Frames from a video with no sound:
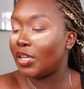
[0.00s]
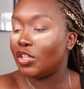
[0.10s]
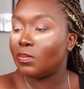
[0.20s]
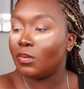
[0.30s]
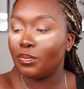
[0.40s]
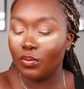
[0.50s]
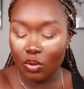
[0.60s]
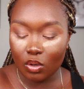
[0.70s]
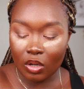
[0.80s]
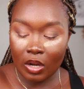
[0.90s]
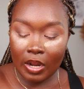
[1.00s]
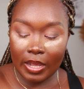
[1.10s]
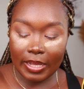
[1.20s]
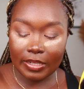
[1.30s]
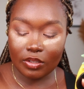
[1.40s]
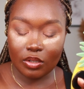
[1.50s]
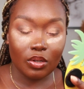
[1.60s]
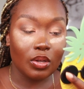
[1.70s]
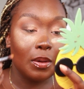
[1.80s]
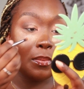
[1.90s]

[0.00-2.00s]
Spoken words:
that I used before into